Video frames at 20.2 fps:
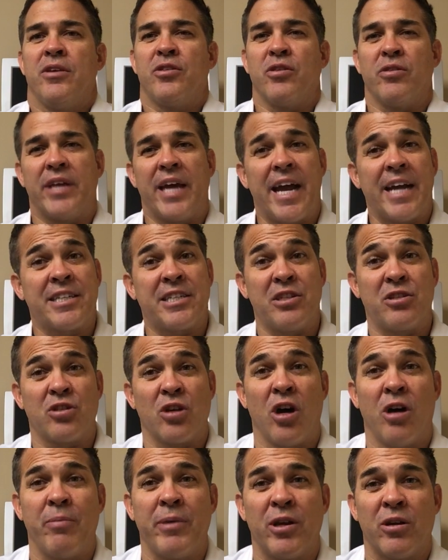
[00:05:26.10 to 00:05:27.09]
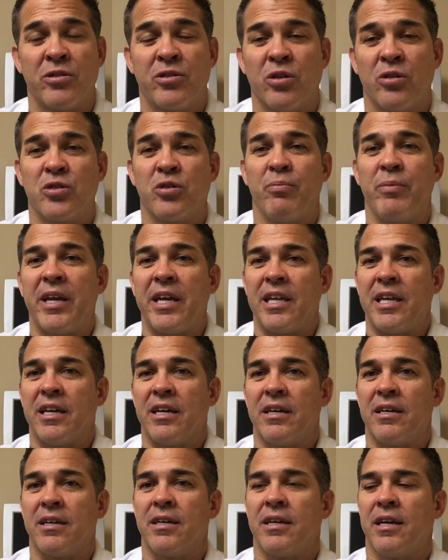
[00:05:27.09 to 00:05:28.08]
So they actually saw me on social
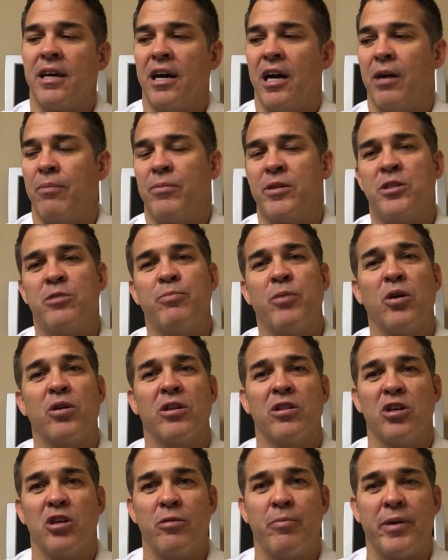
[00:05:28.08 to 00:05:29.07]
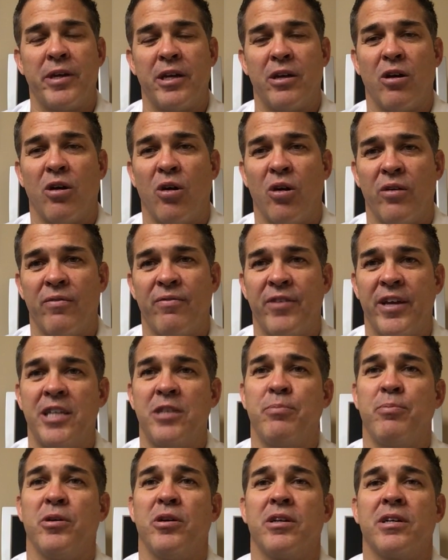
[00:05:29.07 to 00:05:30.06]
media. Um, we spoke a little bit on
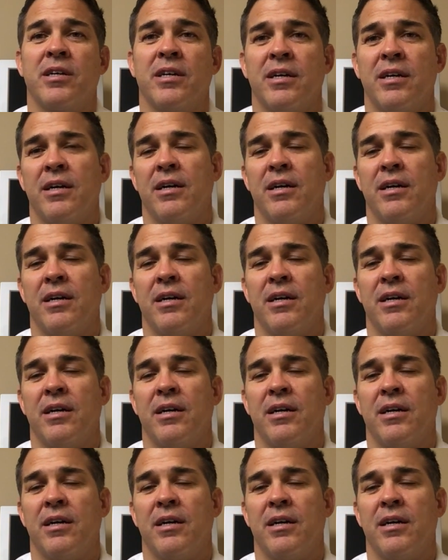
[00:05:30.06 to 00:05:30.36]
Facebook.